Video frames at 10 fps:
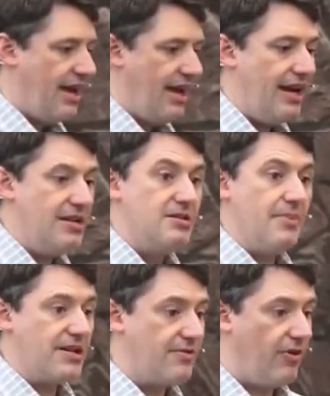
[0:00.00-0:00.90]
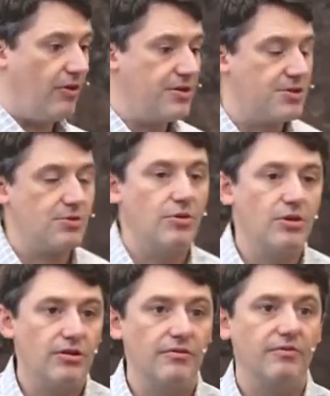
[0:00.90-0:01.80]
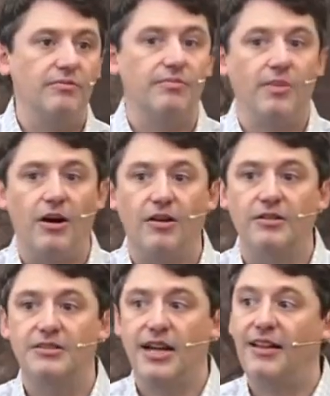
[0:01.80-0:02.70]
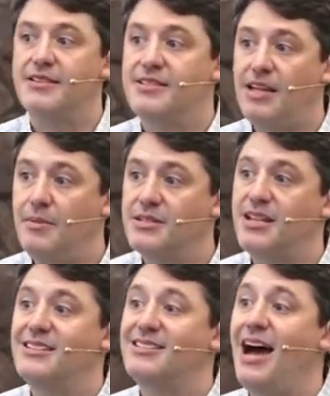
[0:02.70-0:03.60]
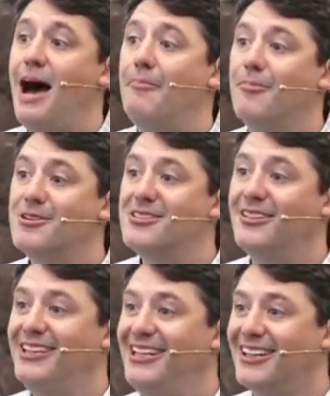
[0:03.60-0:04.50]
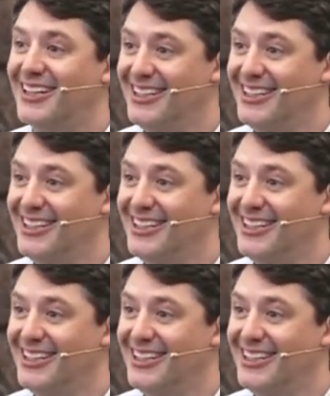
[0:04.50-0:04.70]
and he's about to fall on his sword, Paul and Silas see him and say, "Stop, we're still here."